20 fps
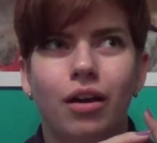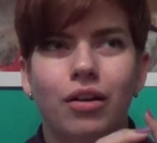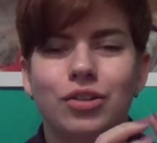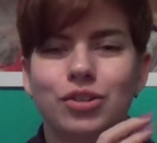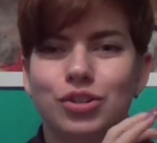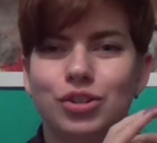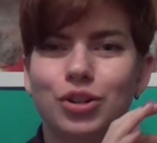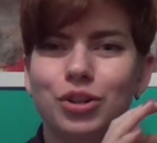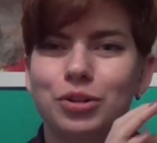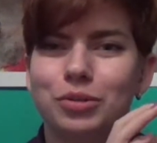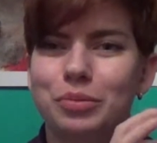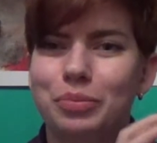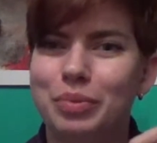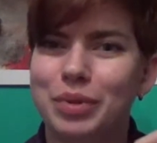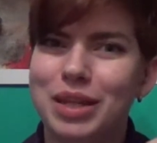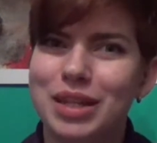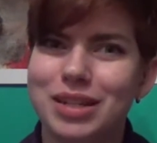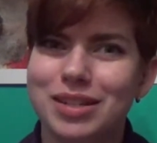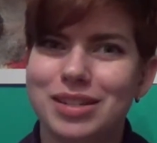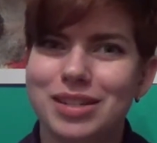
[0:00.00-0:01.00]
certain
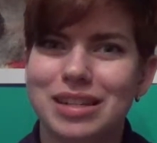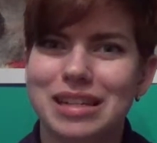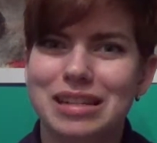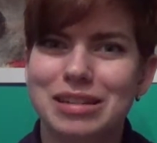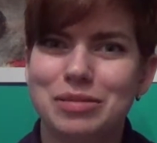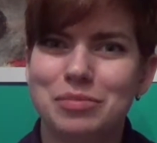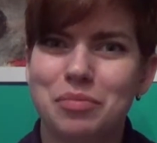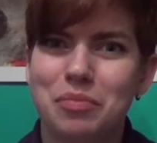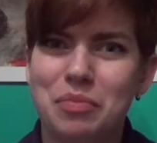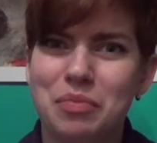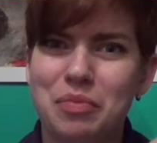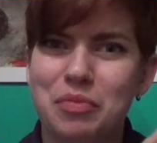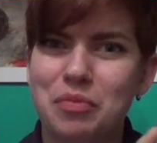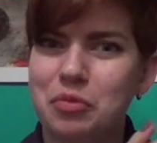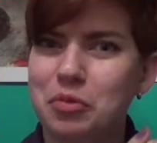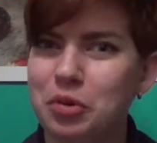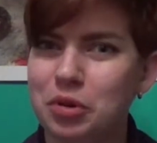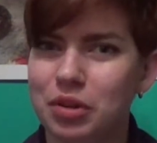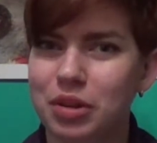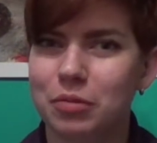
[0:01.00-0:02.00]
pieces
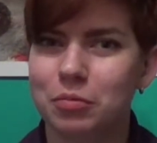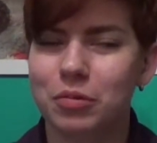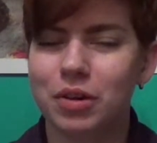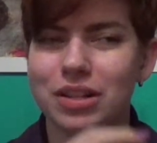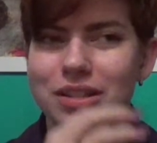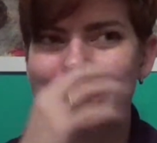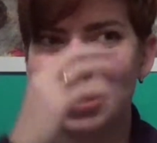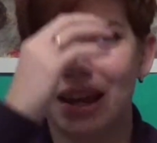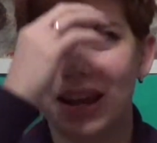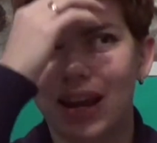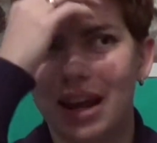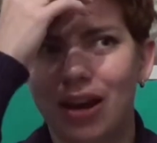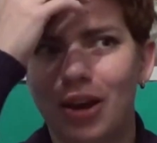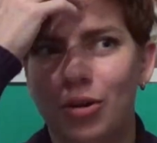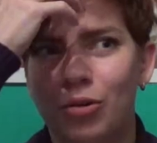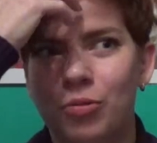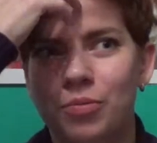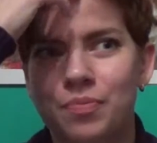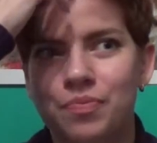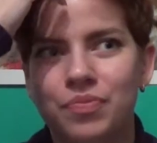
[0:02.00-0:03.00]
more than once, and
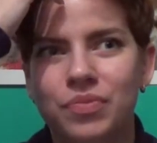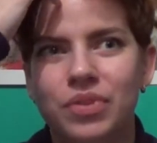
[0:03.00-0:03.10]
how